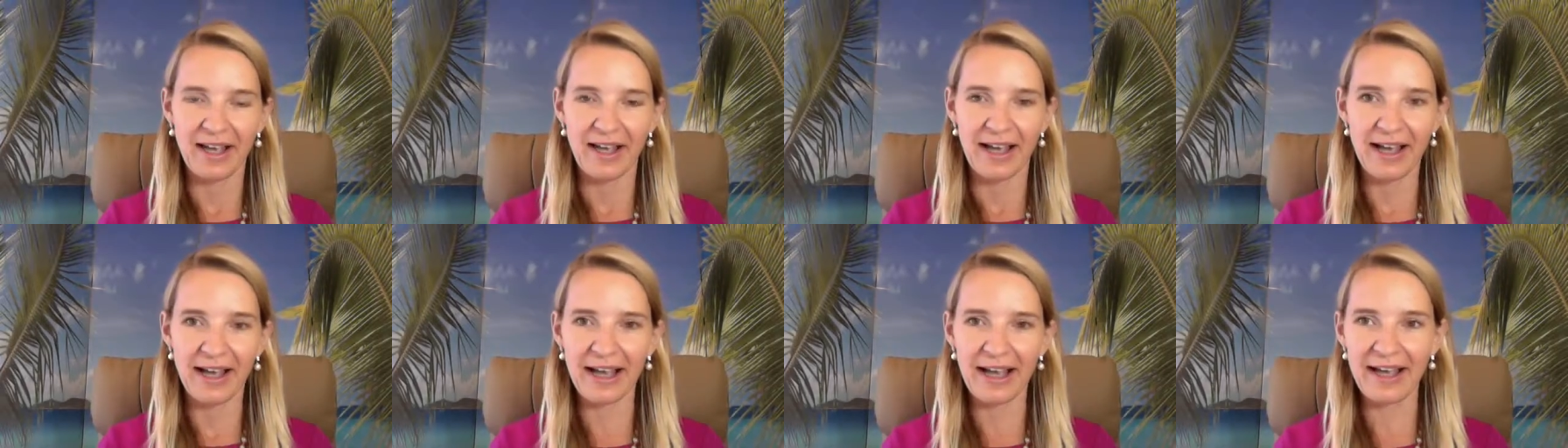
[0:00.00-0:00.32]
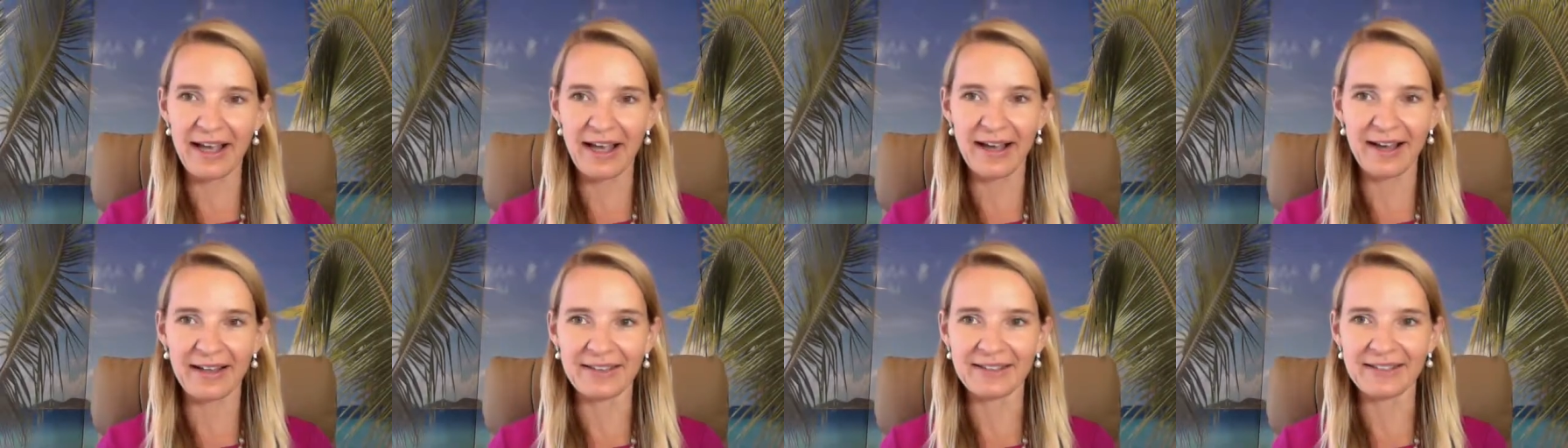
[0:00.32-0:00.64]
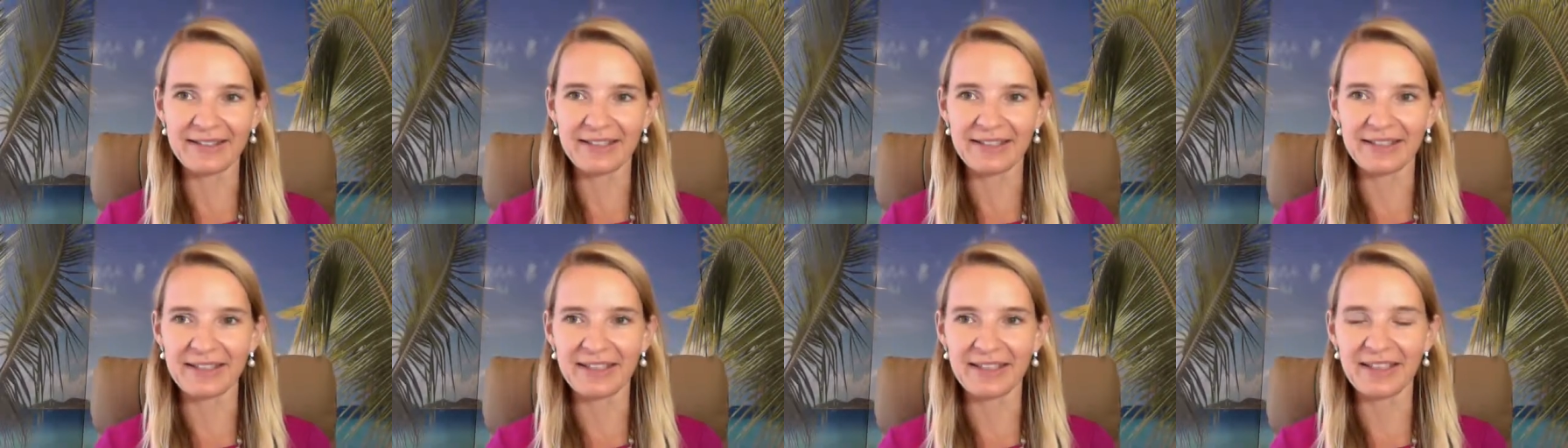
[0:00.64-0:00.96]
And,
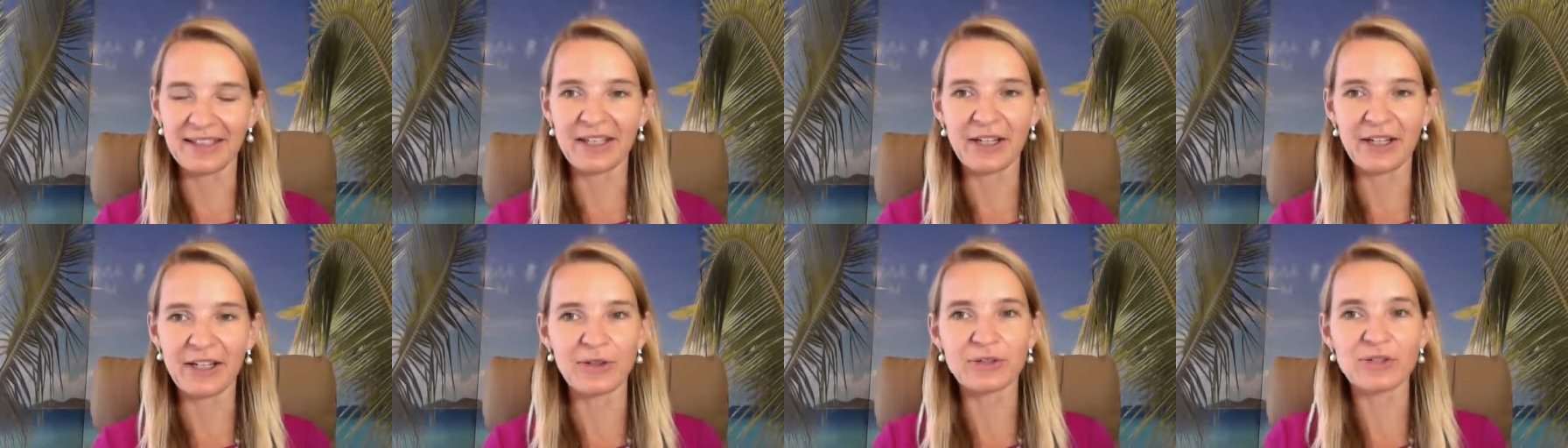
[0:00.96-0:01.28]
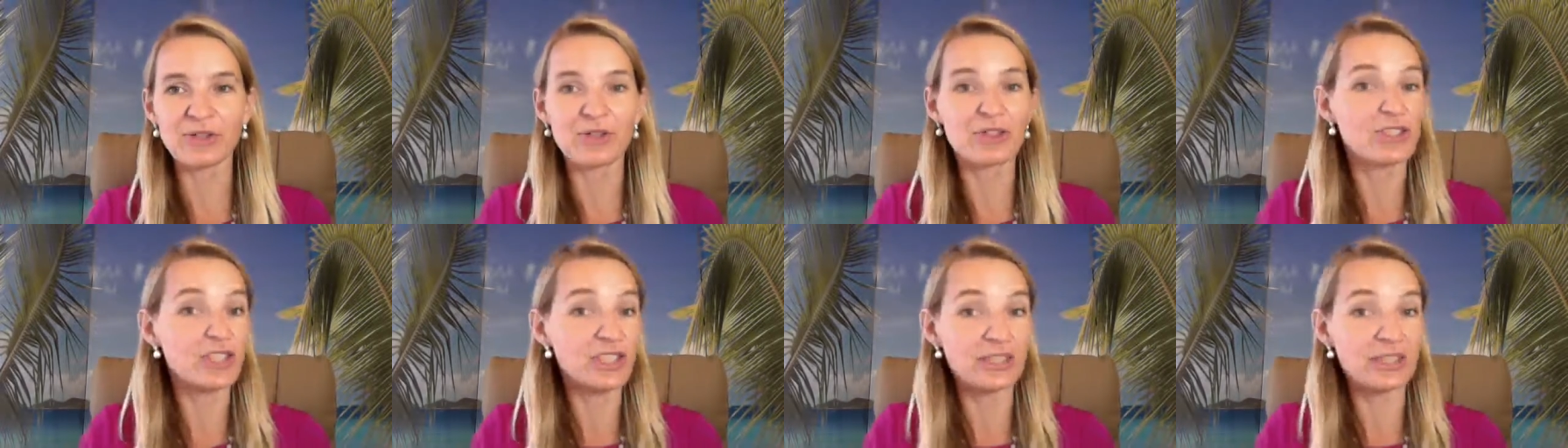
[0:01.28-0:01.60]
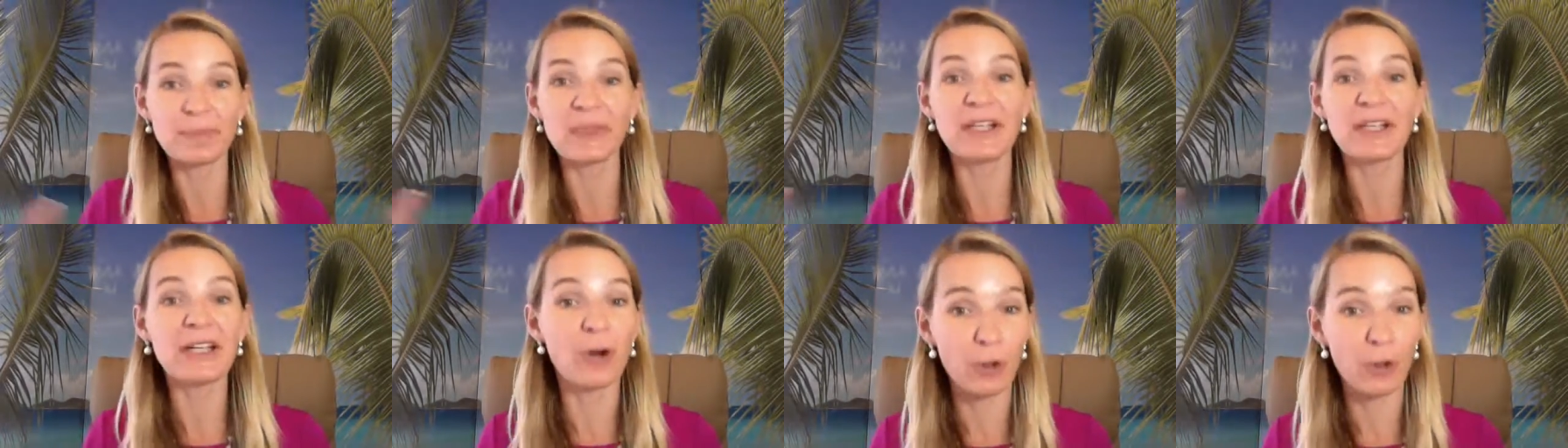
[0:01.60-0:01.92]
you know, so just
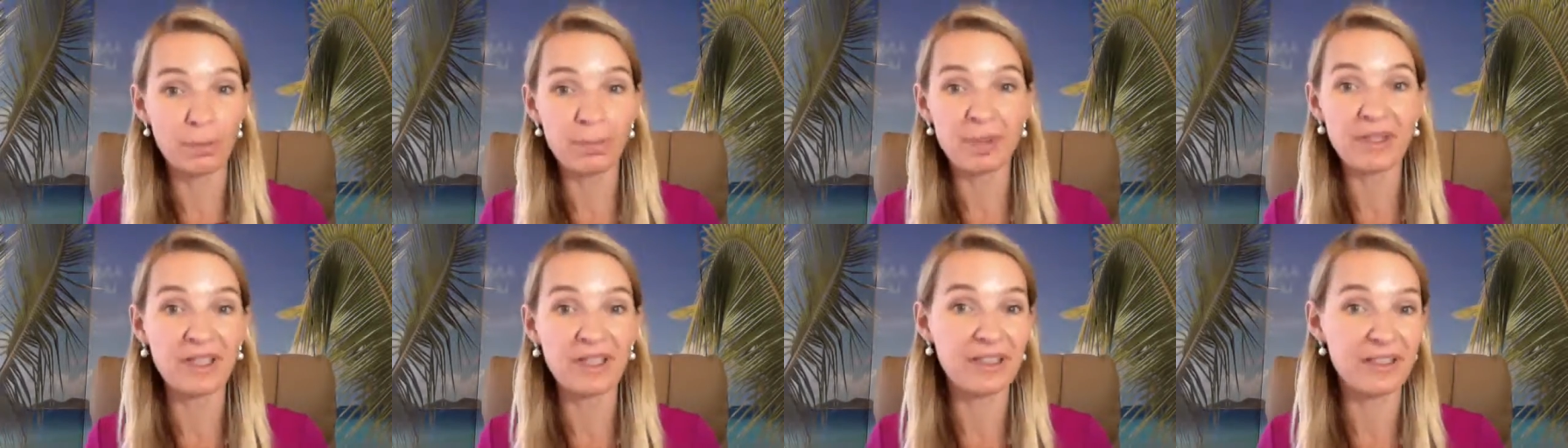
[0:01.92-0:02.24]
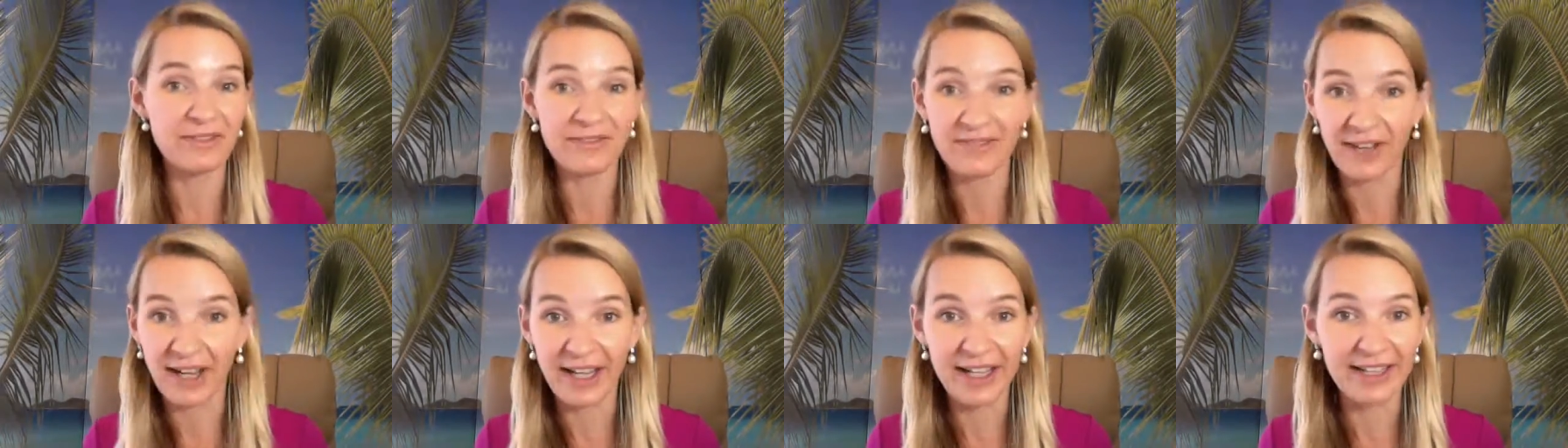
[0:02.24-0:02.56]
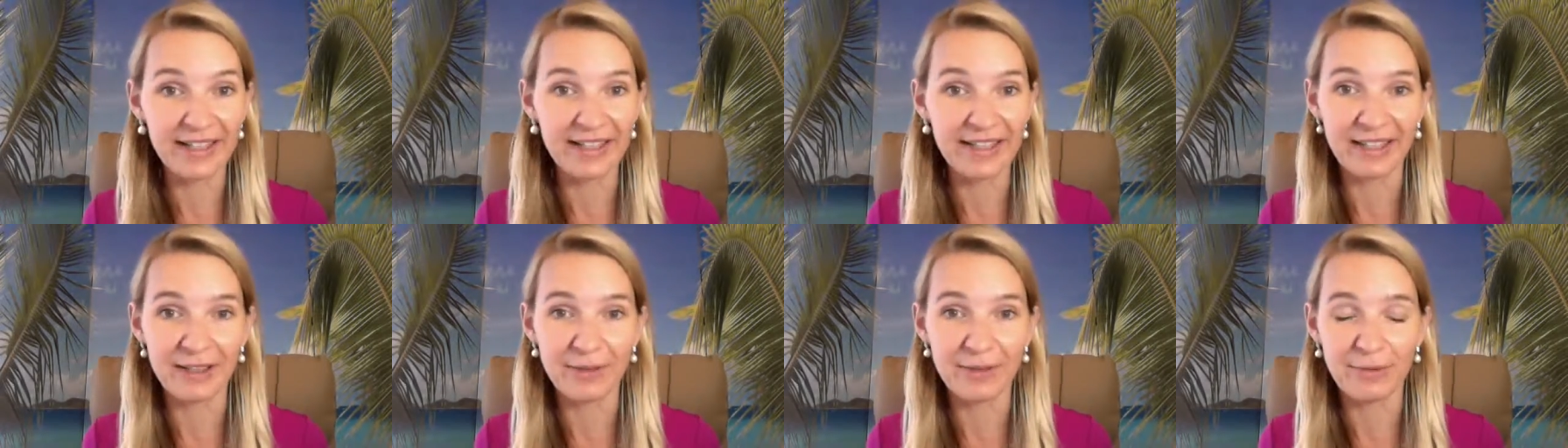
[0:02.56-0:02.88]
be open and
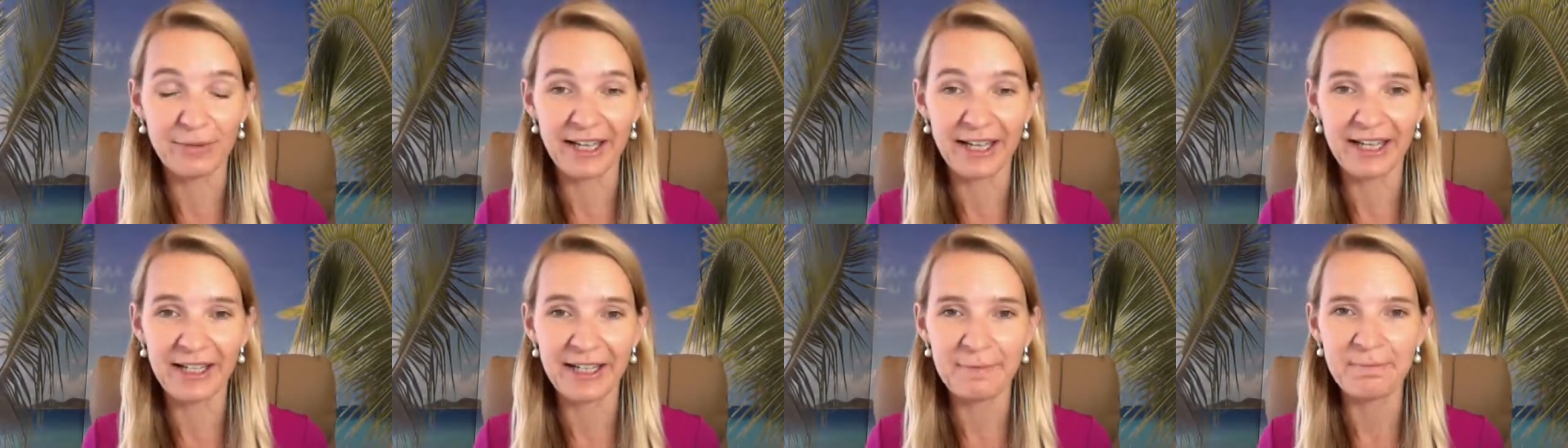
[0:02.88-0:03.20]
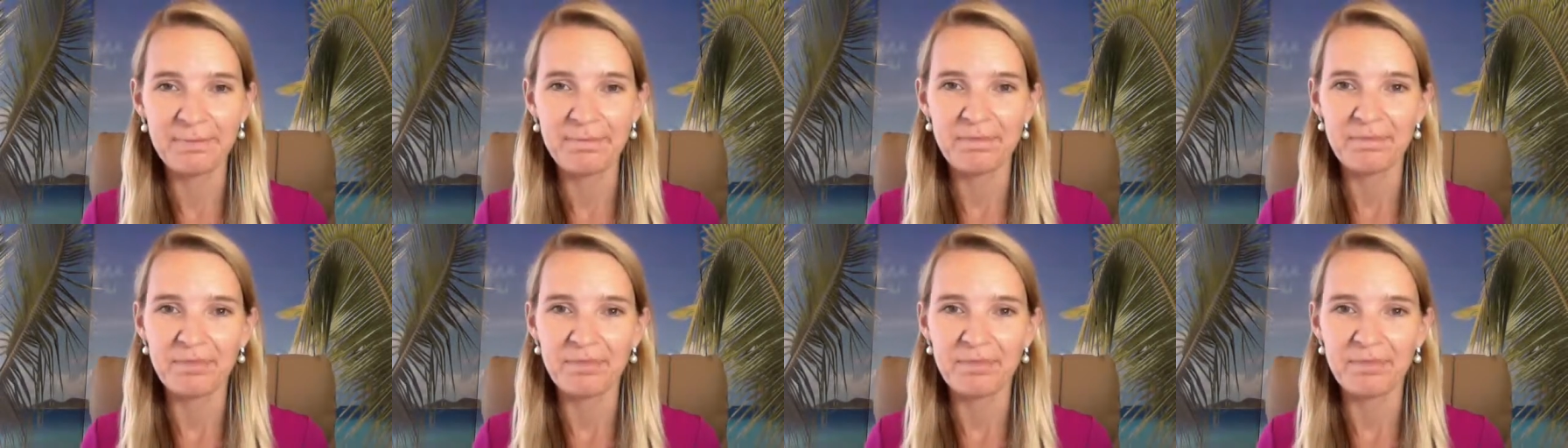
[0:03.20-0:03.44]
inviting, right?